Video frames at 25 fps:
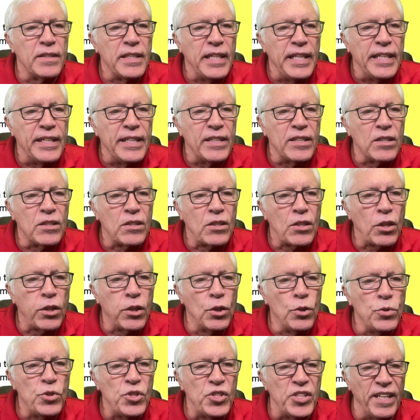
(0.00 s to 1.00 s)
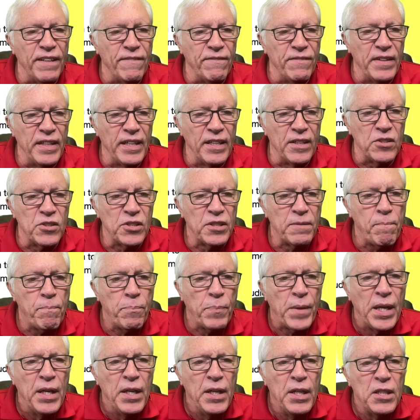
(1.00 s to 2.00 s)
Inclusiveness.
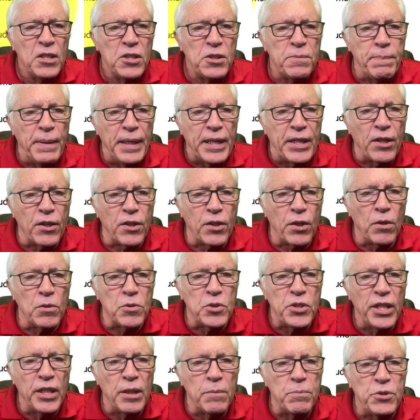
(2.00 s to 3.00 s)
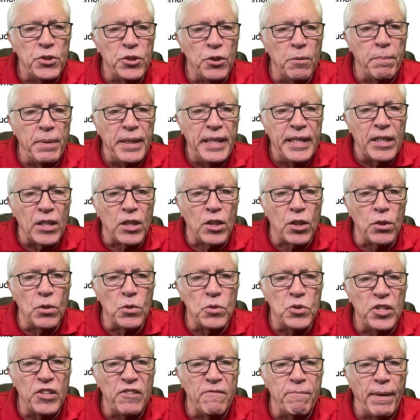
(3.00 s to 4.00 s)
Speaker coach helps you be
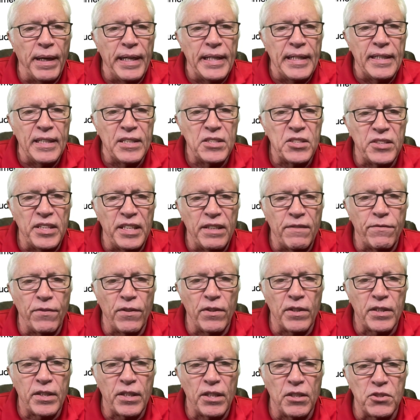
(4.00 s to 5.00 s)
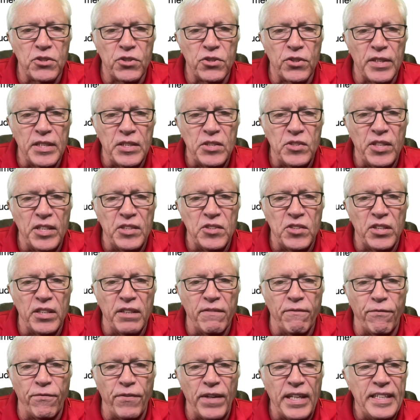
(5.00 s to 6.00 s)
inclusive by listening for culturally sensitive
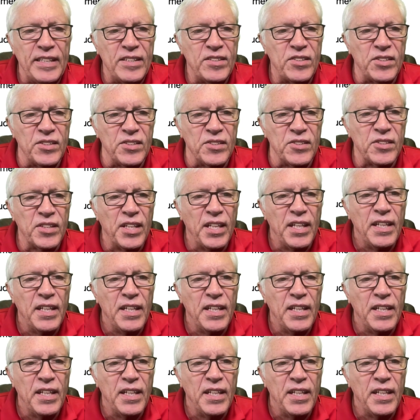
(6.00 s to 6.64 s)
phrases.